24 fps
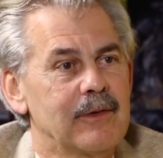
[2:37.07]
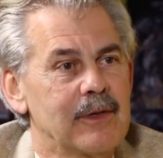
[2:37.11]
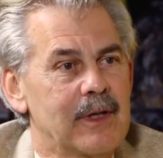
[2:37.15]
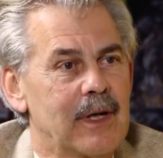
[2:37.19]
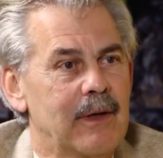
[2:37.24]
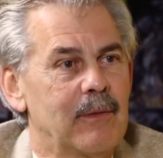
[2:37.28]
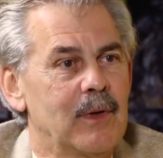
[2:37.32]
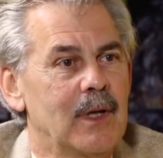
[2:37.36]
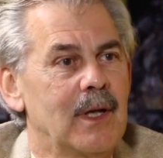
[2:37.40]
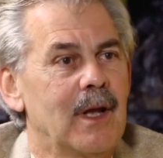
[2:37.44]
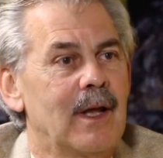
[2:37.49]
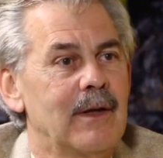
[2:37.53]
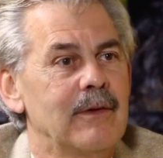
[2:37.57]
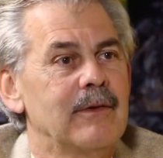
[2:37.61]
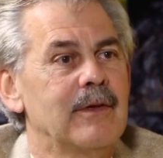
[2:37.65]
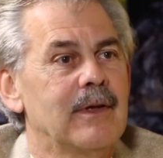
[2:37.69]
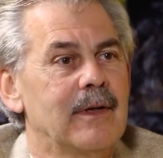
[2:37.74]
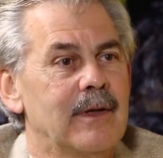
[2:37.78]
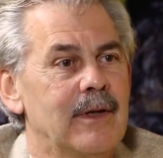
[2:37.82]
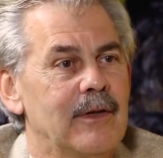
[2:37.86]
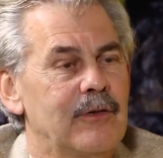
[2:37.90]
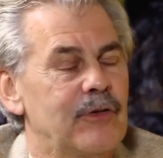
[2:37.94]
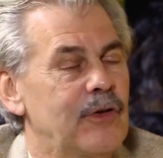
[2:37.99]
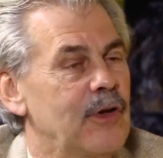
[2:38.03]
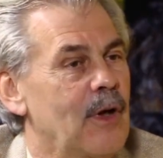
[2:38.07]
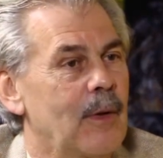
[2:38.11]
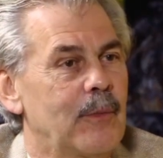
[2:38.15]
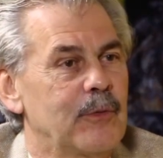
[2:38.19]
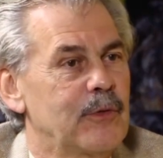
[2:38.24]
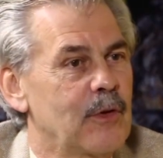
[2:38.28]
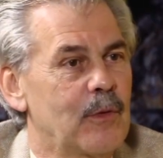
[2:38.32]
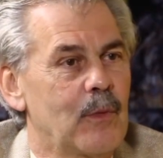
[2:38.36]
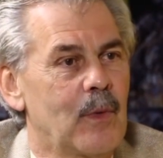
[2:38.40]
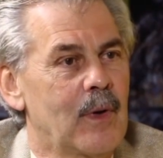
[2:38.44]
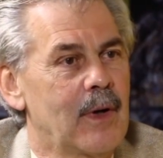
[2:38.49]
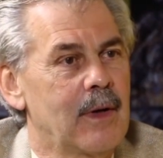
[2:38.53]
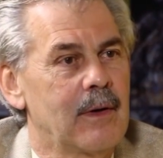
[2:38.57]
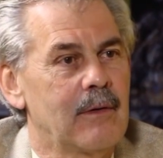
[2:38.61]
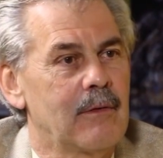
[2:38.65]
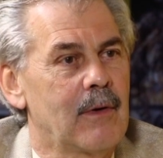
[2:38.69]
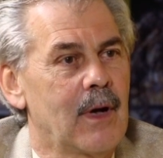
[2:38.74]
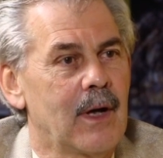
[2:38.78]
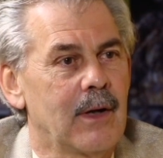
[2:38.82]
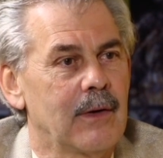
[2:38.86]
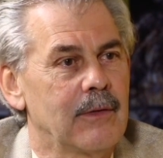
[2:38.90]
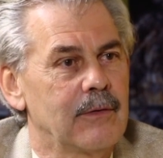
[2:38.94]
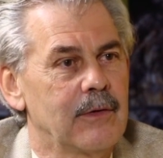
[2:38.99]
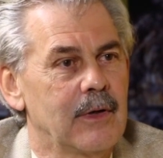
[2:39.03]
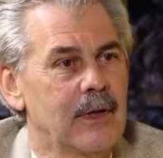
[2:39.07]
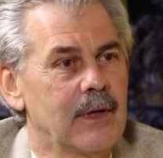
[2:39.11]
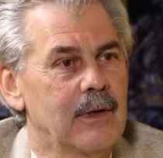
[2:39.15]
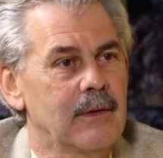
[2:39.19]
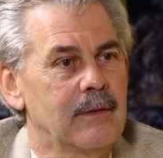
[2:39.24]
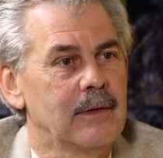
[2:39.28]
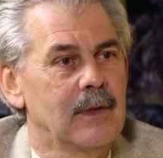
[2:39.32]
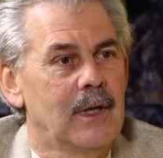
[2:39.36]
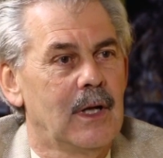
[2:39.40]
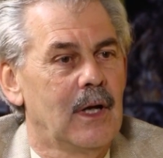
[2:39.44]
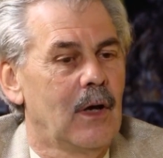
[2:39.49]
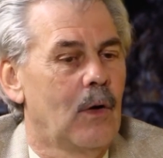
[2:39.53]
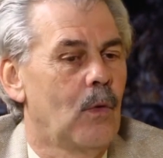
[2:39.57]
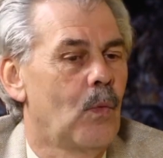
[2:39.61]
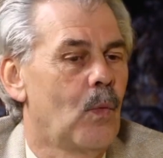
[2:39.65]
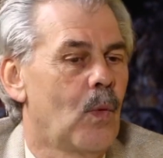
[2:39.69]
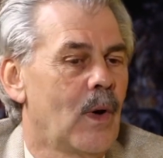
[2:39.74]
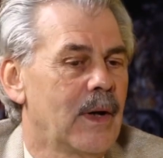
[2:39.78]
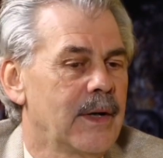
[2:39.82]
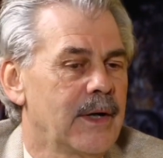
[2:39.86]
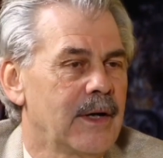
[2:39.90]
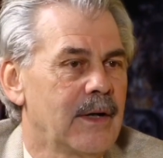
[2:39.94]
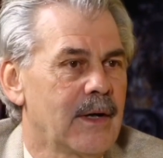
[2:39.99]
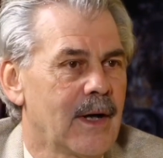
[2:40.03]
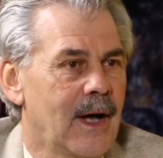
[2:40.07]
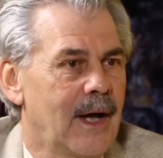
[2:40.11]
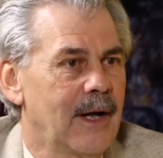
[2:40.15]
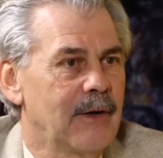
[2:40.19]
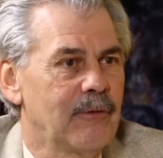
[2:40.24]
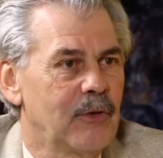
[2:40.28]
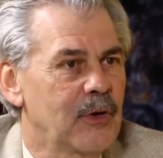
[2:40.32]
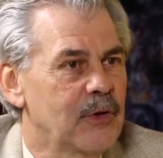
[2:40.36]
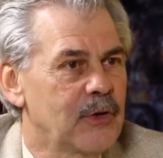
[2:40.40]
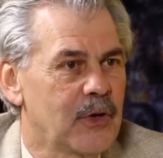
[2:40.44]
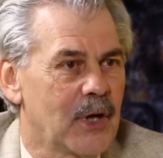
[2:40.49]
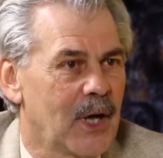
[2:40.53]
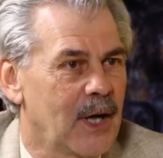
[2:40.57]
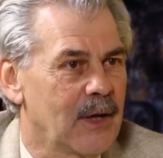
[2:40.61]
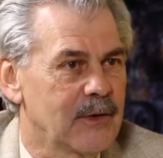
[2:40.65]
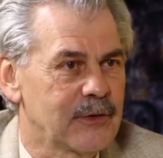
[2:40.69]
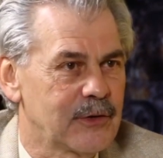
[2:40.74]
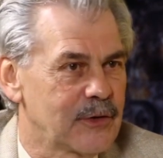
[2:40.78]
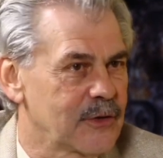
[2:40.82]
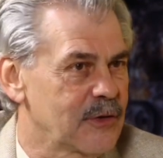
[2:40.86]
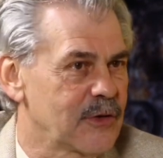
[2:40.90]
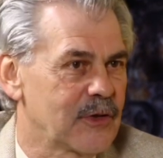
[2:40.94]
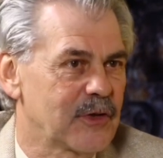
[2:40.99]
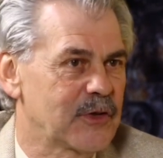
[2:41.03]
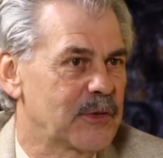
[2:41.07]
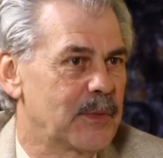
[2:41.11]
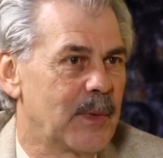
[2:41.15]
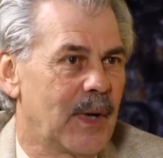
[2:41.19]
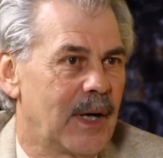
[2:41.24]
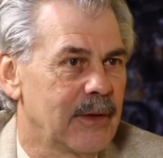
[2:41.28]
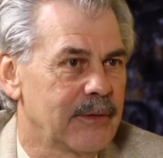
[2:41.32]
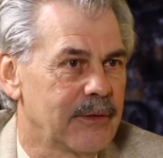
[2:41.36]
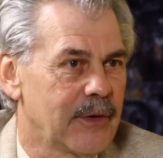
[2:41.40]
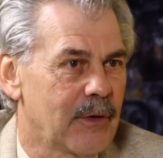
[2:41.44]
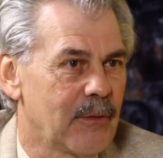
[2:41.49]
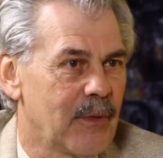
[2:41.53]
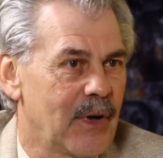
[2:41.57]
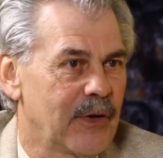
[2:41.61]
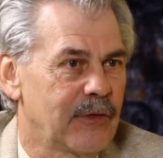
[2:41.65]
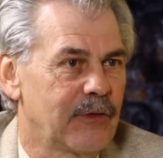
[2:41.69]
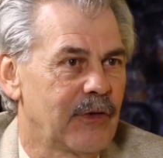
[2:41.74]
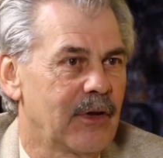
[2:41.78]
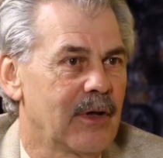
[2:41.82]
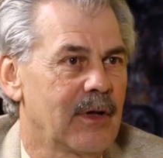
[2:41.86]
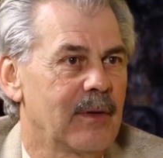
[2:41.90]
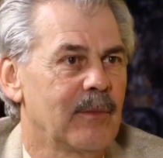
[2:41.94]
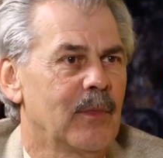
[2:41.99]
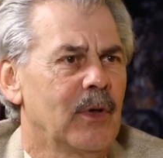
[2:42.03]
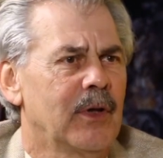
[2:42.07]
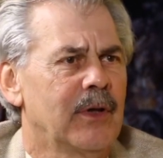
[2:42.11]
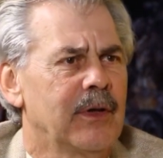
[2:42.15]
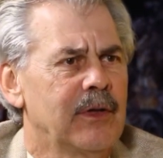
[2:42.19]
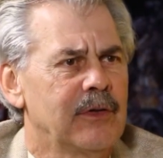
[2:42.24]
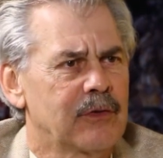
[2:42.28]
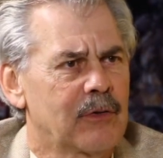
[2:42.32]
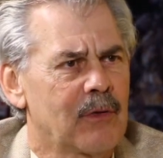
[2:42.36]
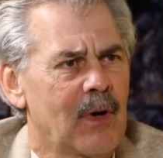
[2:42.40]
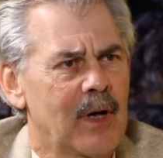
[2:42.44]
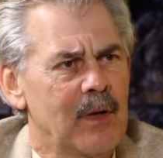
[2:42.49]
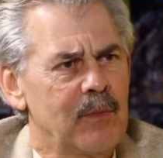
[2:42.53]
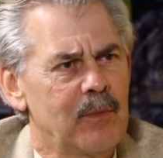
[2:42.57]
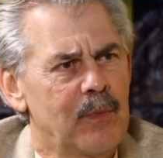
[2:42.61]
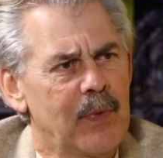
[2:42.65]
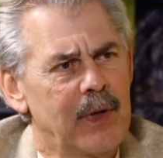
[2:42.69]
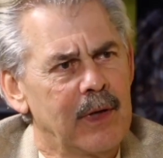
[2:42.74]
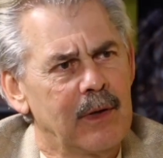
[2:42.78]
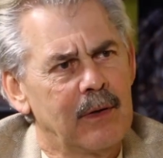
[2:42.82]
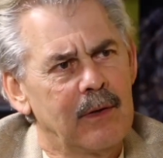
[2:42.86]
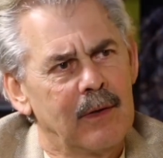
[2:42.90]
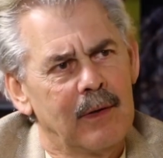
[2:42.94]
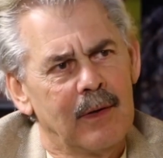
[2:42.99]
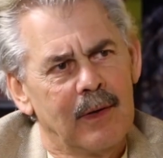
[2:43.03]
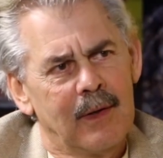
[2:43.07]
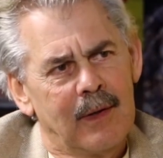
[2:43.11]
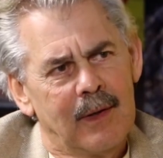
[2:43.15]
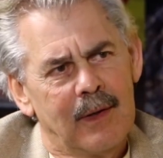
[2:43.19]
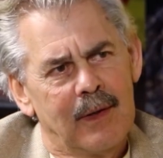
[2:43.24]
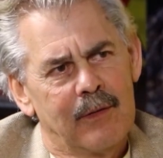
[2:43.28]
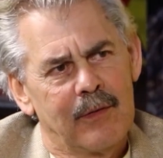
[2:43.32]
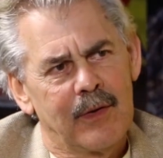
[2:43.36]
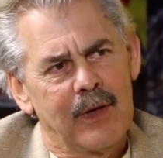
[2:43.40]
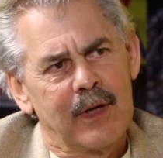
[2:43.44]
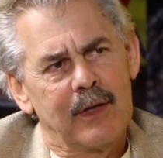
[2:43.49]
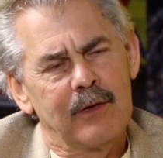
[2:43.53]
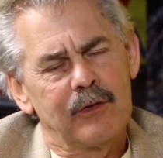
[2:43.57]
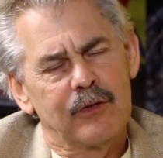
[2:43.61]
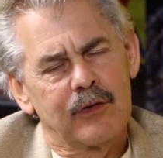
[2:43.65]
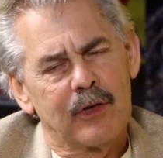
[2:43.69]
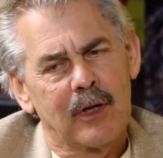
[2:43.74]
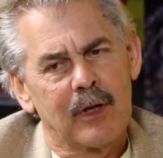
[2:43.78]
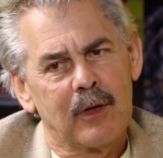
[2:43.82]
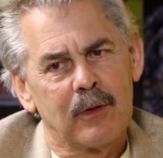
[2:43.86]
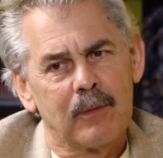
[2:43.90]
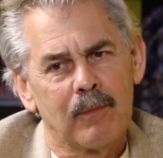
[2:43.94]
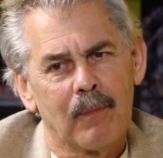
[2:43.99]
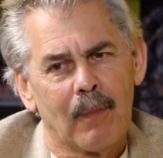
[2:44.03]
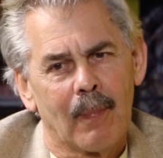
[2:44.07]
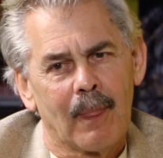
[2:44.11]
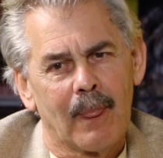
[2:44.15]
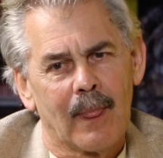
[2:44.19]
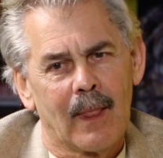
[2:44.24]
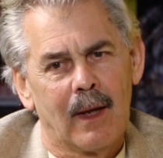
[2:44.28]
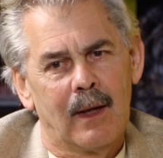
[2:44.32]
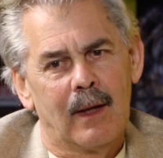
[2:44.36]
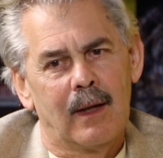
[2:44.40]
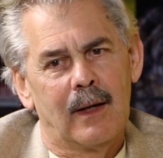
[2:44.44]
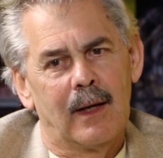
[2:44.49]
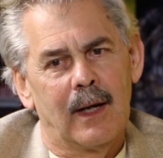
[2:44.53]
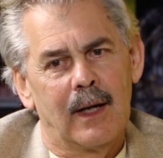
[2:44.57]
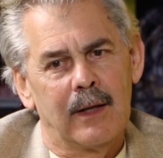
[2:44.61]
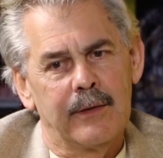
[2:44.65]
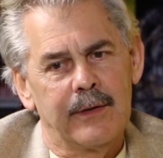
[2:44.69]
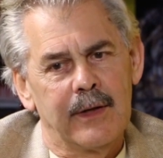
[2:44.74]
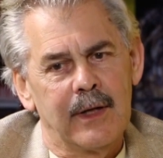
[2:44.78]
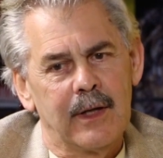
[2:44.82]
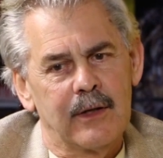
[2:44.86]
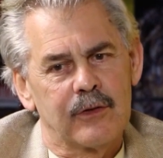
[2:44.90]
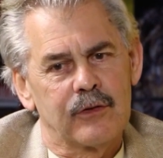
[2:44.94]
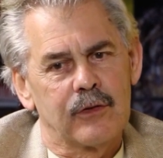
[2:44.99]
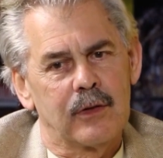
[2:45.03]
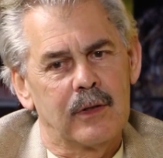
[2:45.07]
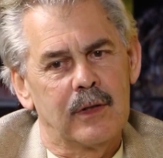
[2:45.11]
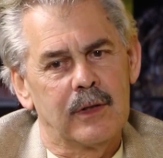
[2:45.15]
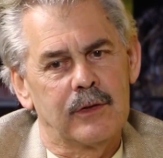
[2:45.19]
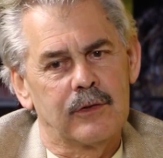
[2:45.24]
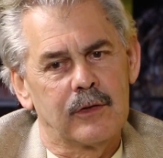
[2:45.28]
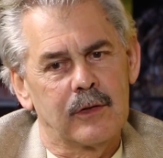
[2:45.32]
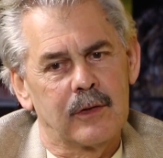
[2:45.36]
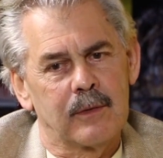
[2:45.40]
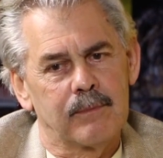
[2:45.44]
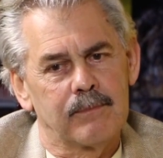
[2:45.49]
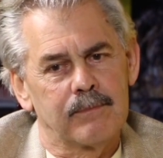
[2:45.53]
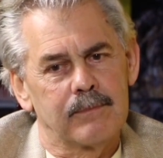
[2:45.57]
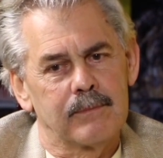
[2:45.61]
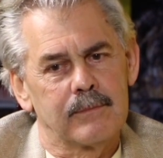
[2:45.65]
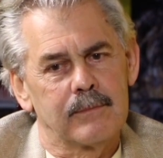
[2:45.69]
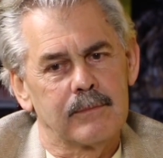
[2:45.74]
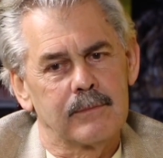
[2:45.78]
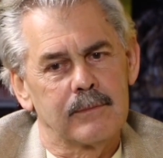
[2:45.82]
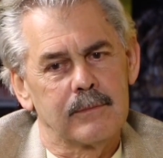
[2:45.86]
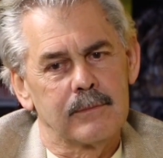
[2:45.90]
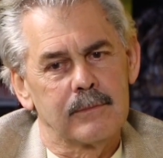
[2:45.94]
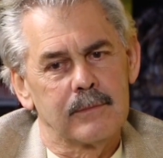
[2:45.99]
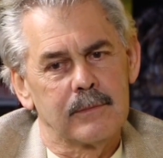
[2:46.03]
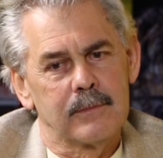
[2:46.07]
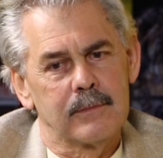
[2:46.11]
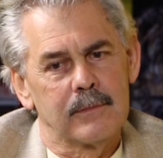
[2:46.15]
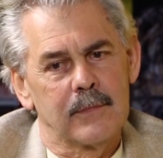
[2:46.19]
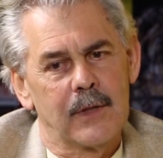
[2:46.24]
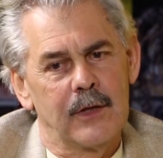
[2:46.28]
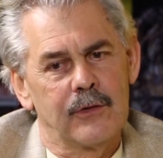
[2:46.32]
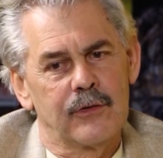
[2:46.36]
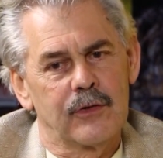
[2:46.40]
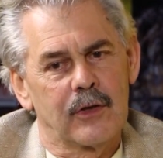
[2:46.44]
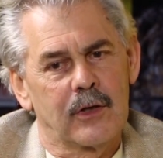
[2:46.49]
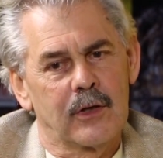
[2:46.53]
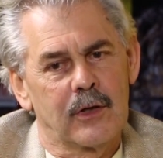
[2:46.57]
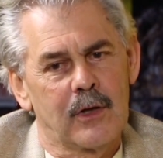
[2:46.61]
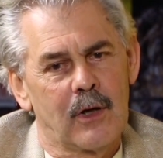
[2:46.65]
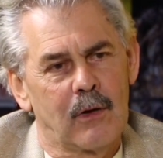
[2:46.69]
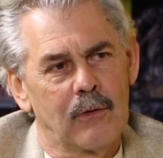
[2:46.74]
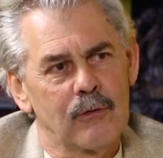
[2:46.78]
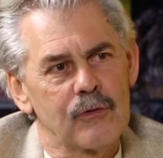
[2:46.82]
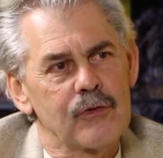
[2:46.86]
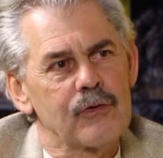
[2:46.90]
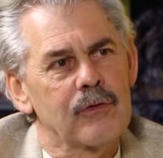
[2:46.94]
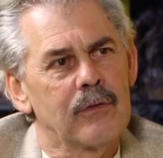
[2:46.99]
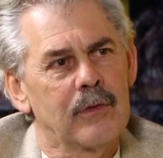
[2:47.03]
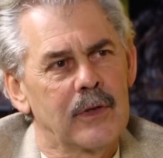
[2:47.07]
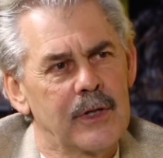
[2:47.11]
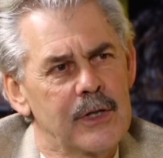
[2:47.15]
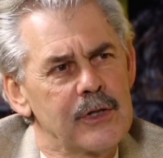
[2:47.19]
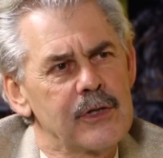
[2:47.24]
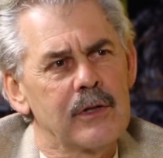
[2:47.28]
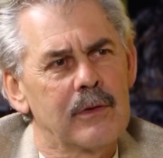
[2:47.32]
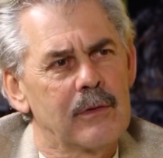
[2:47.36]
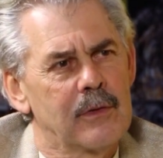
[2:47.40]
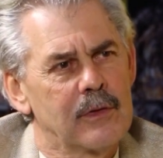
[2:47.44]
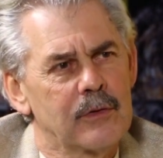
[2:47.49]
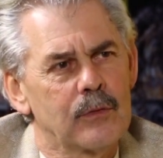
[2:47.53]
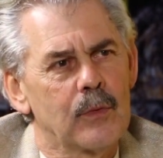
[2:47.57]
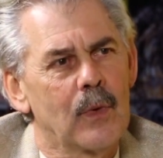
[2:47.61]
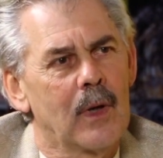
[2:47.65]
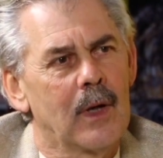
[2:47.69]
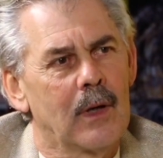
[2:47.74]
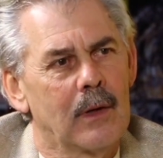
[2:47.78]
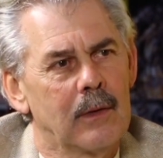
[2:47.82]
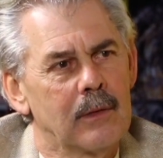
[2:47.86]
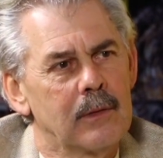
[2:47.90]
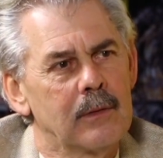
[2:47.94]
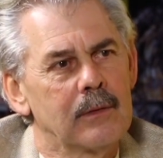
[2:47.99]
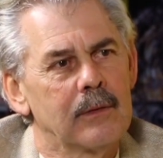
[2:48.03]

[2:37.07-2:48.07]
You know, in London, it's the opposite way around. You know, 1 in 100 cars is a smart. The rest of them are these great big things. So I think it's a cultural issue as well.